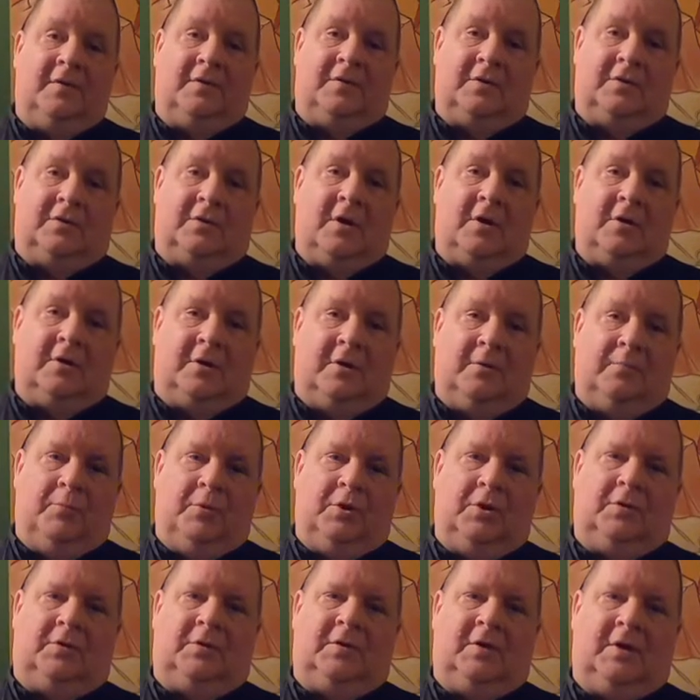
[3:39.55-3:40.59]
the
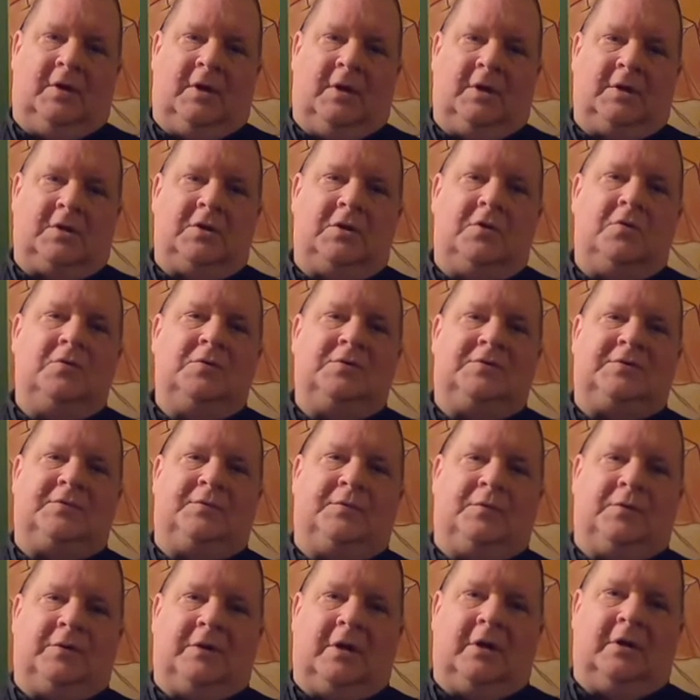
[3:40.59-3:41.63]
document that I use
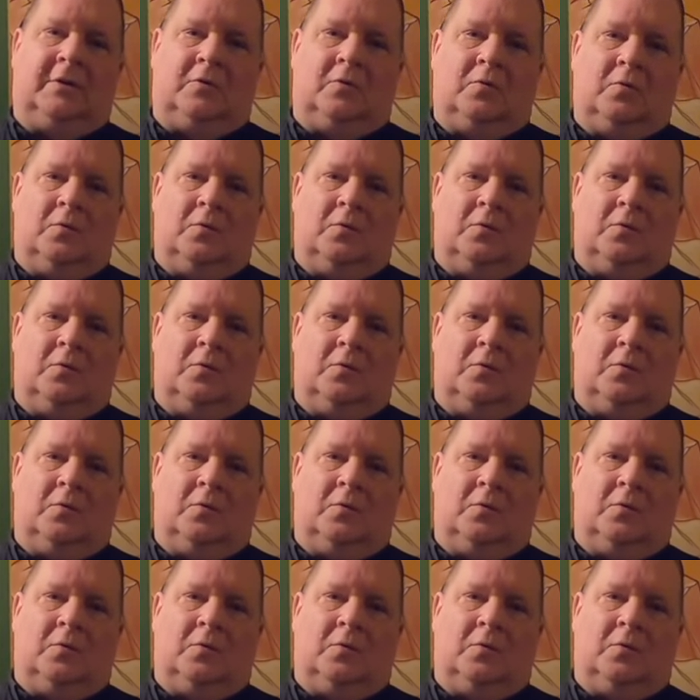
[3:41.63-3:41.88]
for that